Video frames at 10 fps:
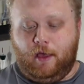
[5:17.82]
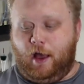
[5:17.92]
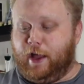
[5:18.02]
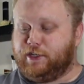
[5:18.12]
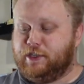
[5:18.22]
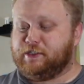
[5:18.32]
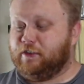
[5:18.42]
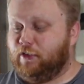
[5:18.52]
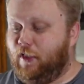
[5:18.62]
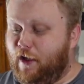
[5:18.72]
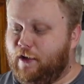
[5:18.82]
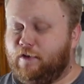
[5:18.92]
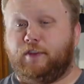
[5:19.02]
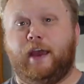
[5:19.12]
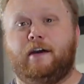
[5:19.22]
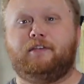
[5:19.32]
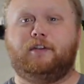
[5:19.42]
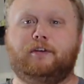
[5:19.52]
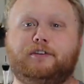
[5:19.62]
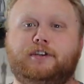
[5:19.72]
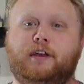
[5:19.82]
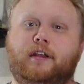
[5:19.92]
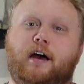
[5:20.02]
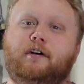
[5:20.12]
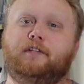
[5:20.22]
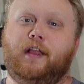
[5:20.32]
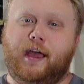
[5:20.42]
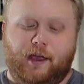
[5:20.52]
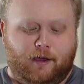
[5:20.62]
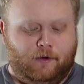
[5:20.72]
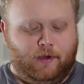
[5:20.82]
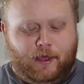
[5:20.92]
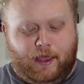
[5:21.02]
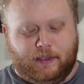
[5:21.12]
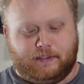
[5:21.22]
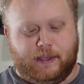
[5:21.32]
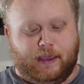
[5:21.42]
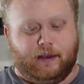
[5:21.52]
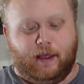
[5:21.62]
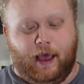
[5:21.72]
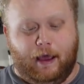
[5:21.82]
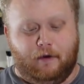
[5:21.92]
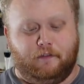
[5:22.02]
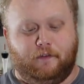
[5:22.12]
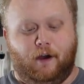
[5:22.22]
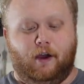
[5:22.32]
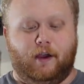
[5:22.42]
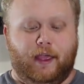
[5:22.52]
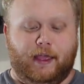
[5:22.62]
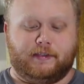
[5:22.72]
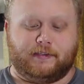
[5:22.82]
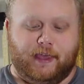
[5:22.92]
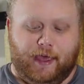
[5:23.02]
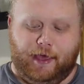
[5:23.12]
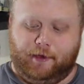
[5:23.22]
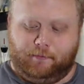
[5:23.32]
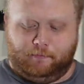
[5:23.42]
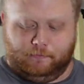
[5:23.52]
I just love the evolution of Lego and seeing how far it's came.